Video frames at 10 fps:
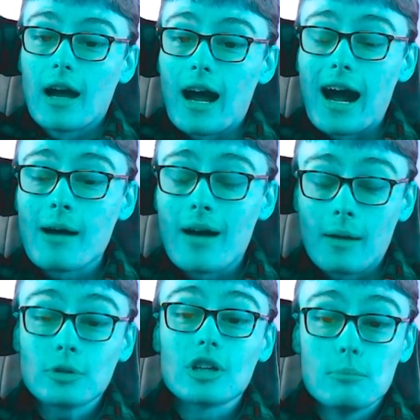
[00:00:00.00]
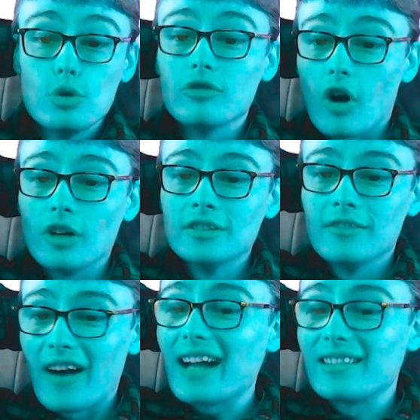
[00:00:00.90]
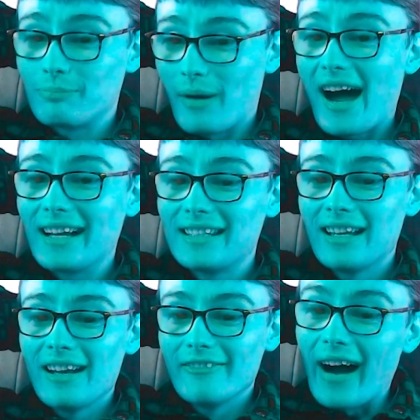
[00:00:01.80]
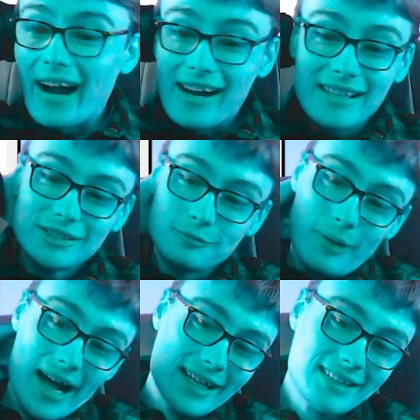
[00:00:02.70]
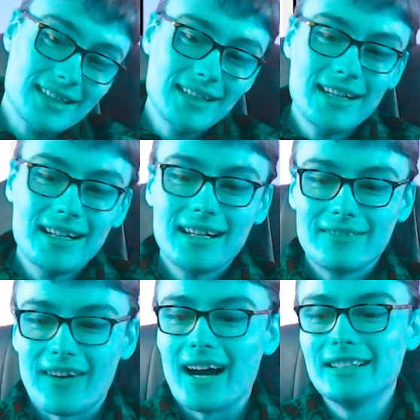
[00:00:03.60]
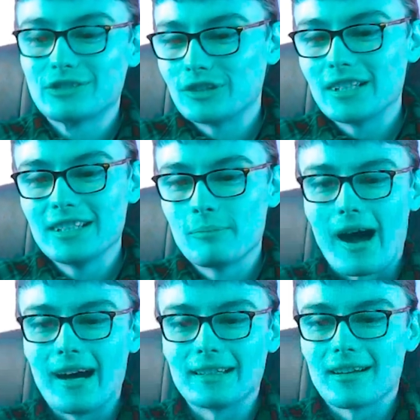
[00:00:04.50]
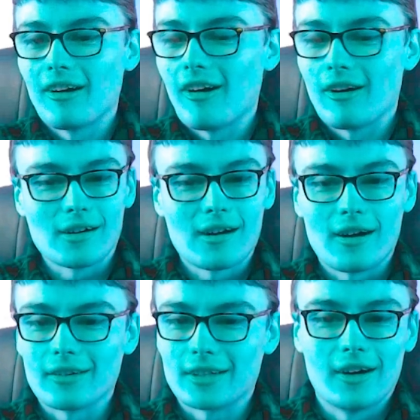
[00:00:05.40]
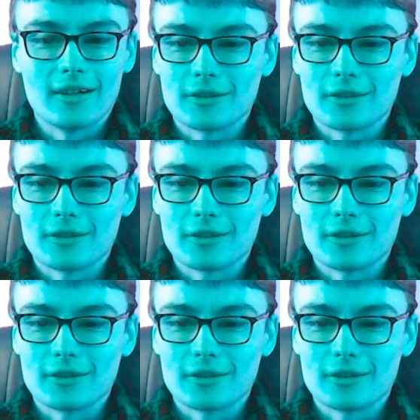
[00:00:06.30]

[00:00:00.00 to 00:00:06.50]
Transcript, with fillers: I, I'm going to move on. That is bad. That, that is bad. That is really bad. Oh, oh god.